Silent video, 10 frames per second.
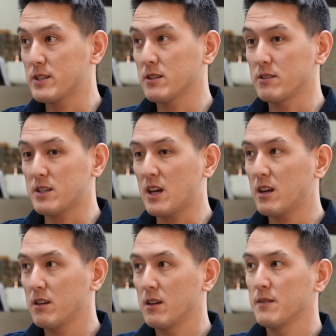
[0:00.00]
single
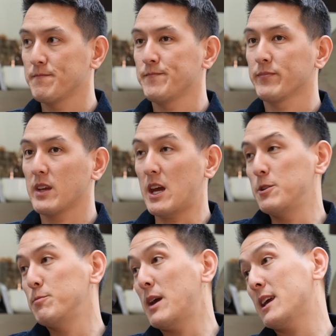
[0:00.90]
day and
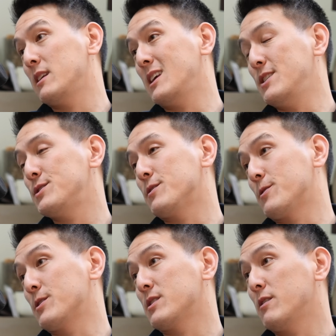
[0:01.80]
you make it easier
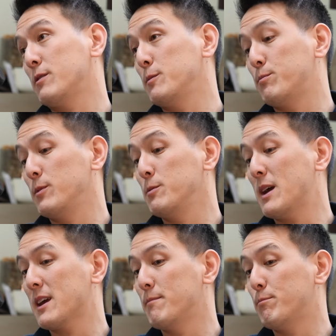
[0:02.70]
for yourself, you, you
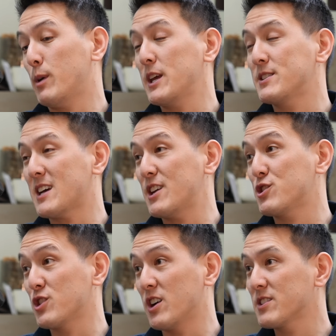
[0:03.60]
make them bite
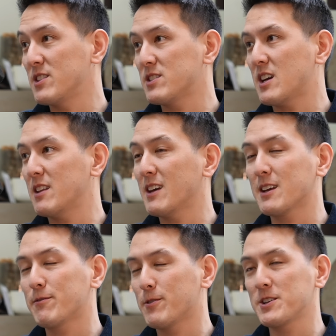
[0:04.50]
sized chunks instead.
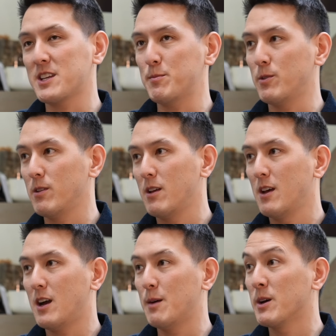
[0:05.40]
Like, for example,
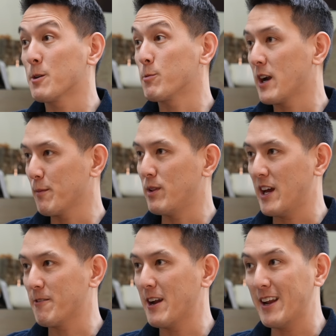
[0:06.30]
I'm on a running
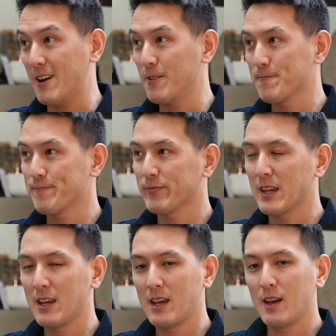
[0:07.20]
plan right now.
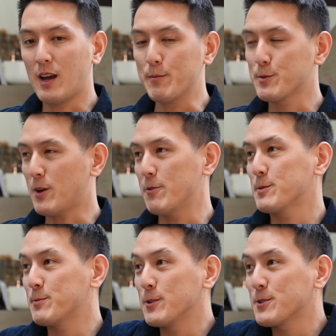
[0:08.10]
Mm-hmm I'm I was
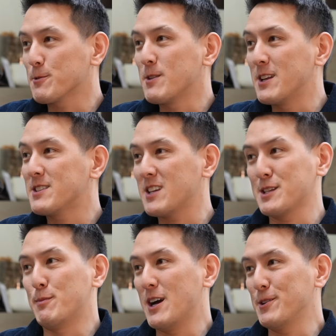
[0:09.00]
supposed to run
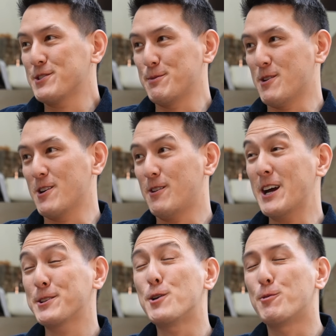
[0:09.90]
six miles tomorrow. I
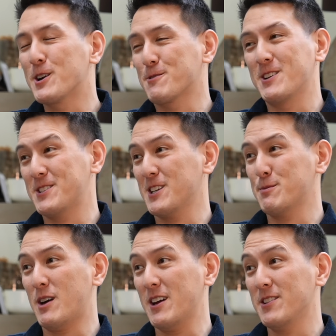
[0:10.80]
don't want to run six
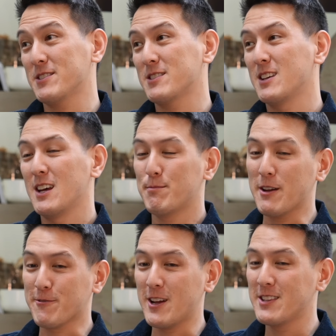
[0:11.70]
miles. My
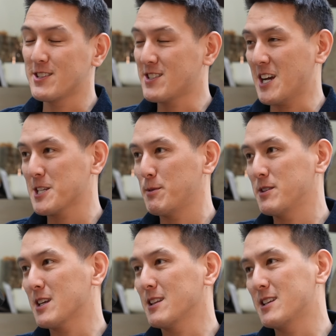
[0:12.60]
friend just texted me.
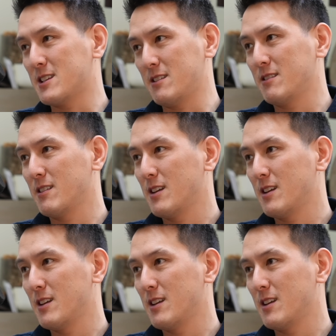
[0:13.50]
He's like, listen,